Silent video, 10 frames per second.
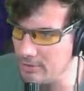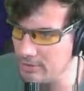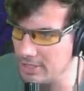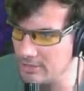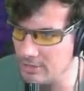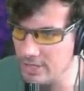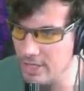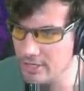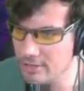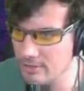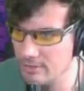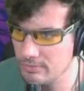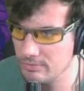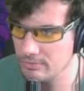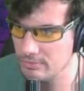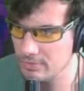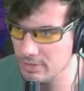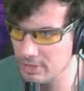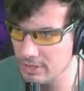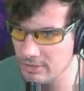That's all you got to do to
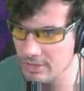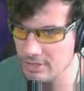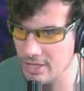get this.